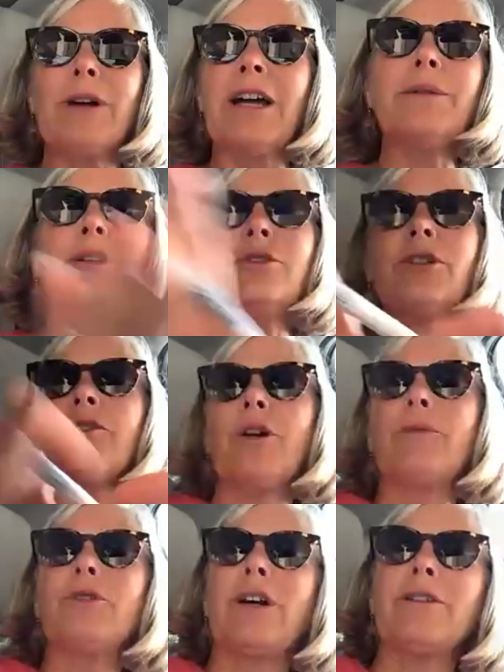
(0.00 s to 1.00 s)
I, didn't mean to
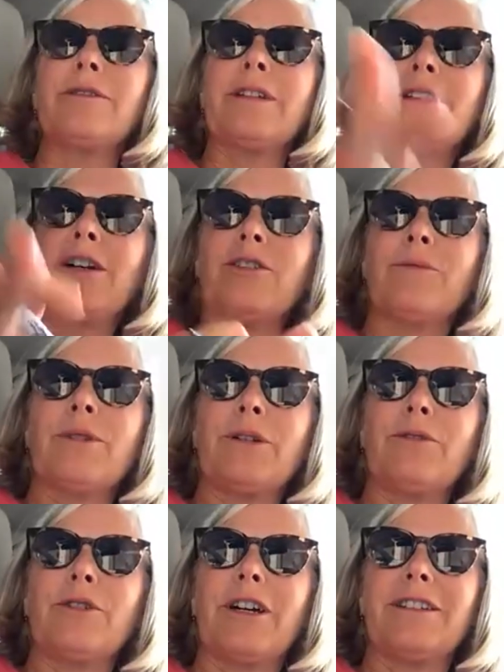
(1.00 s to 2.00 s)
interrupt you. I'll tell you when
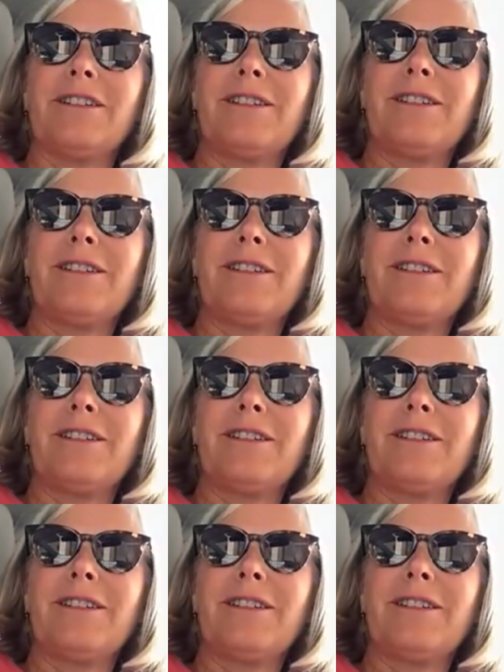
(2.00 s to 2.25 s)
oh. I'm done.